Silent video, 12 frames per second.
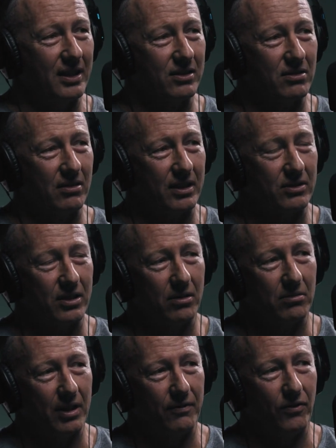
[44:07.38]
And it's like,
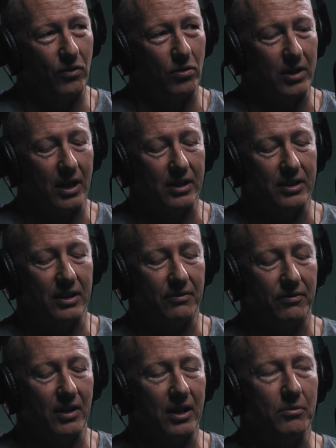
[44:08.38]
so if your gut is
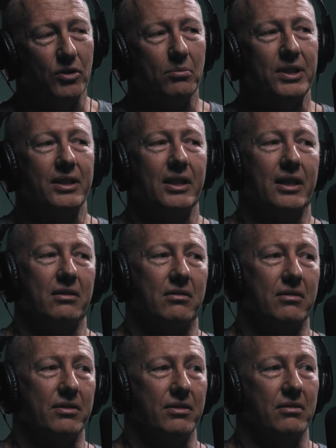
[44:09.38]
inflamed, you're missing out
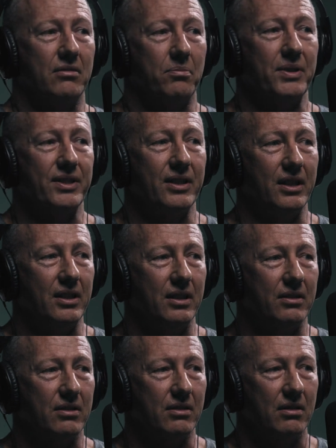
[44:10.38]
on a certain
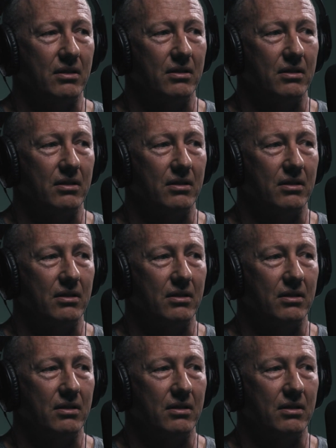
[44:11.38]
percentage.